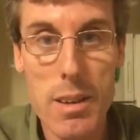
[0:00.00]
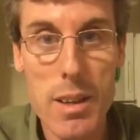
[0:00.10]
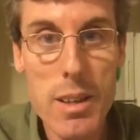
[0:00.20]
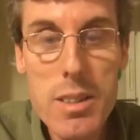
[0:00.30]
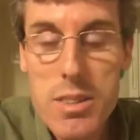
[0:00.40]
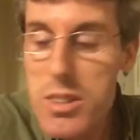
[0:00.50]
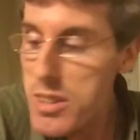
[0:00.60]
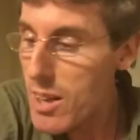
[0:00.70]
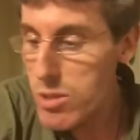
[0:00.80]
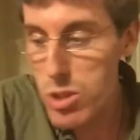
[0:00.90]
It is the
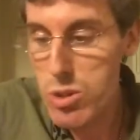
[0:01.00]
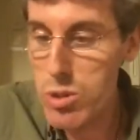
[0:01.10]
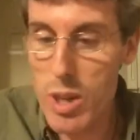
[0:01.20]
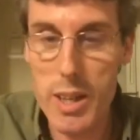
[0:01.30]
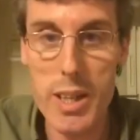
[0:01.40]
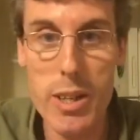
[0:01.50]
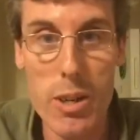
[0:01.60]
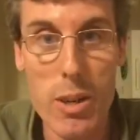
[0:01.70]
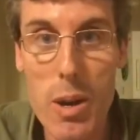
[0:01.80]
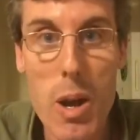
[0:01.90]
sound you do not
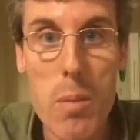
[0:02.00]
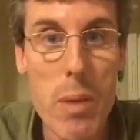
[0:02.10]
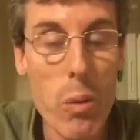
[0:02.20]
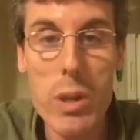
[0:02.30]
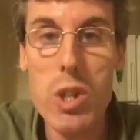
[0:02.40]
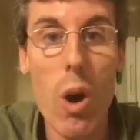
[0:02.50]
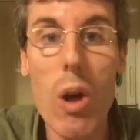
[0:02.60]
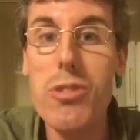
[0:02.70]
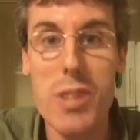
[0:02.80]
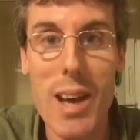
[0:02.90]
hear, by which
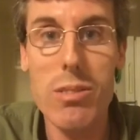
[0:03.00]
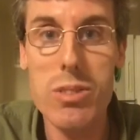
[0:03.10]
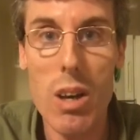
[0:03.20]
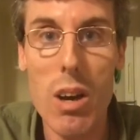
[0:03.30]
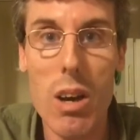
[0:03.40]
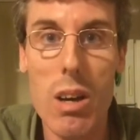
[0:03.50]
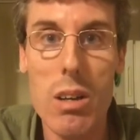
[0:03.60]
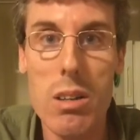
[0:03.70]
all sounds are.